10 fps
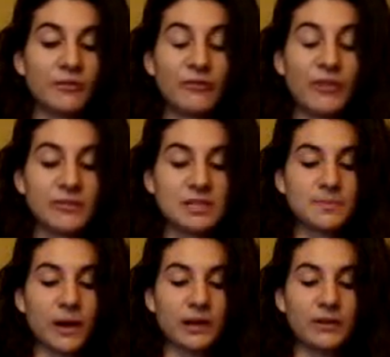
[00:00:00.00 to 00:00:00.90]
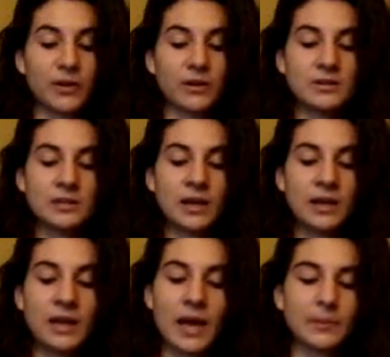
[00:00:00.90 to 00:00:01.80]
and favorite spot of hers,
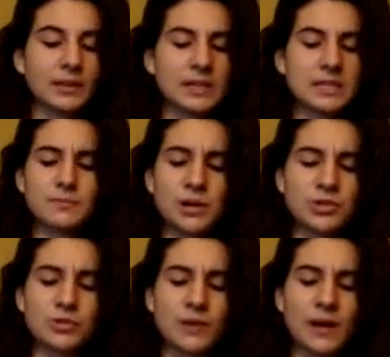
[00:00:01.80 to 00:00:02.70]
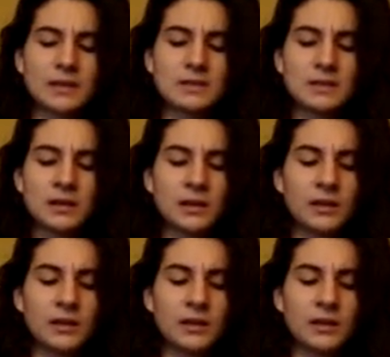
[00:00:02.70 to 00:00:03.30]
had been less picturesque,